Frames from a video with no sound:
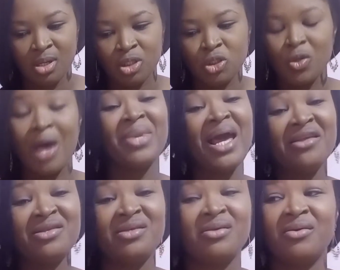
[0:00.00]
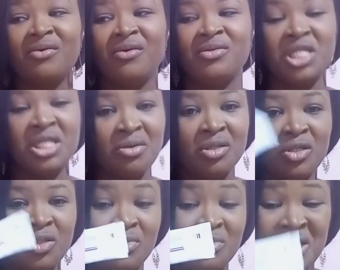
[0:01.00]
So you apply it
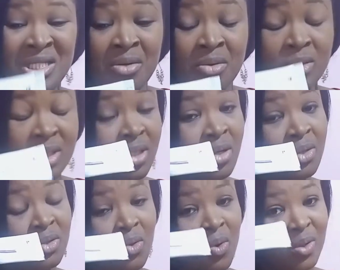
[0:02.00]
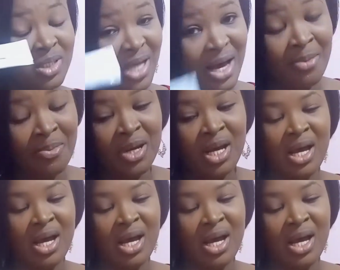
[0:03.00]
generously on your scalp